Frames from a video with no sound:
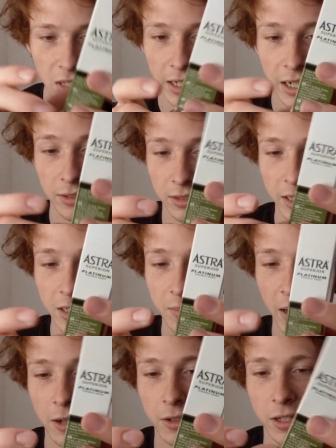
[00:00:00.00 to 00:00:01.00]
and I lend
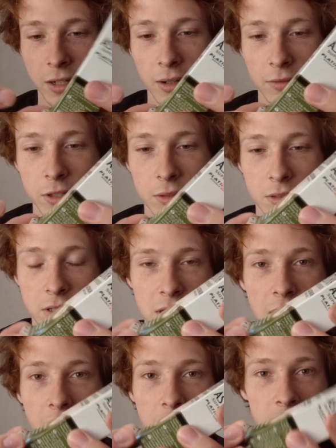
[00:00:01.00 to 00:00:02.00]
them out, you know, every
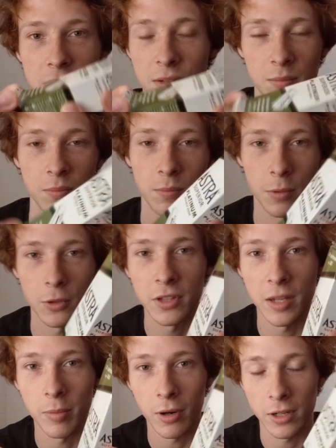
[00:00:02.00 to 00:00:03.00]
time it's a
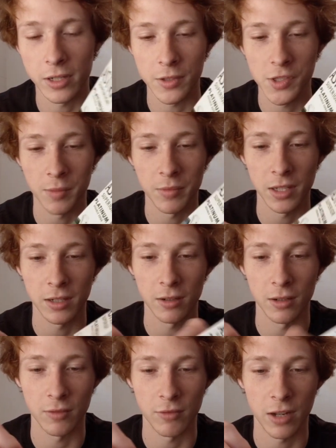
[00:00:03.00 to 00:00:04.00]
birthday party or something,
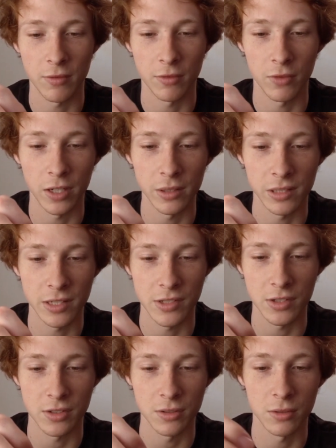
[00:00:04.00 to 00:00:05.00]
or if I have a friend who
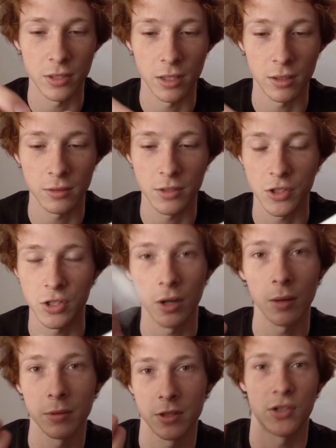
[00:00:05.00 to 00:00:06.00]
doesn't too, you know, I'll just
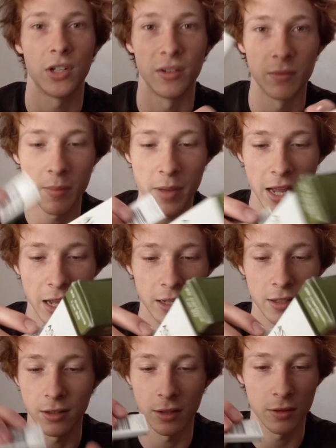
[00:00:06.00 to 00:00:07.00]
show up and just give them a
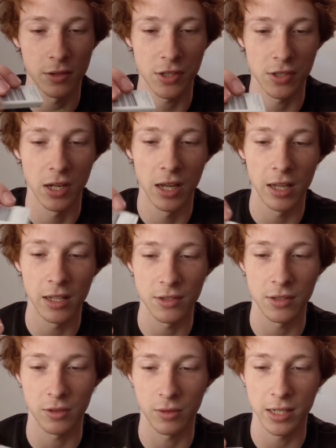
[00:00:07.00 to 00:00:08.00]
pack, you know, it's just,
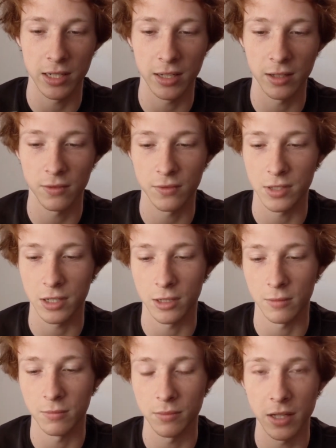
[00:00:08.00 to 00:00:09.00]
it's a great gift,
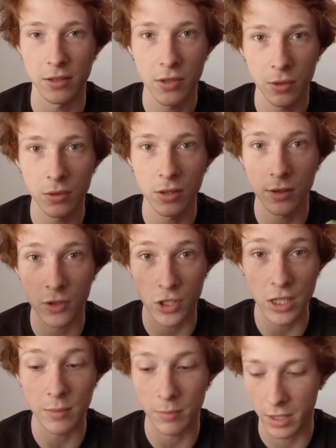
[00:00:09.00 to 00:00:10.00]
um, and so
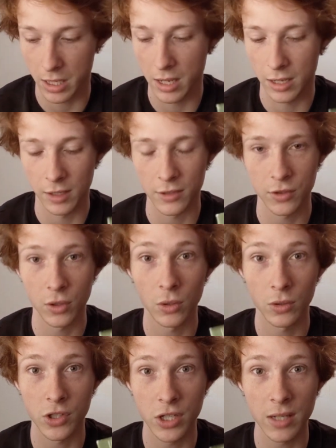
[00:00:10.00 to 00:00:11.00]
cheap,
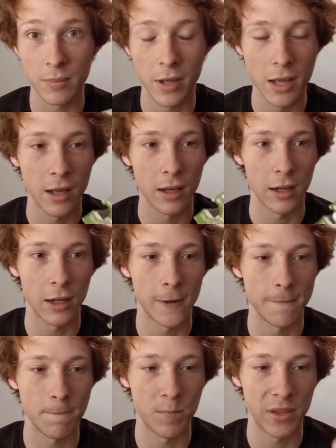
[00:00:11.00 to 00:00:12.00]
so cheap,
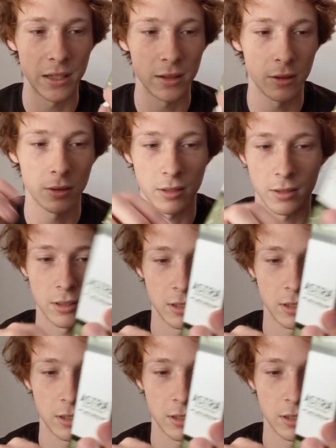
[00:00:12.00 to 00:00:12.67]
um, you know,